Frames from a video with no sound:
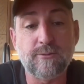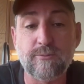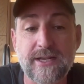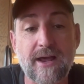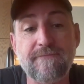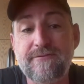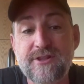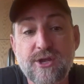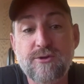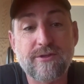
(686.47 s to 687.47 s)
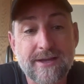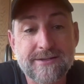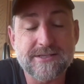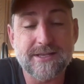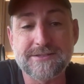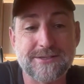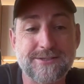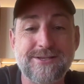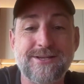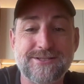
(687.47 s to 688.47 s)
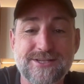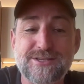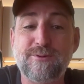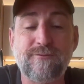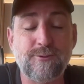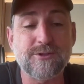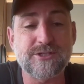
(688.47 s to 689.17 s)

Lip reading: We love new things that didn't exist before.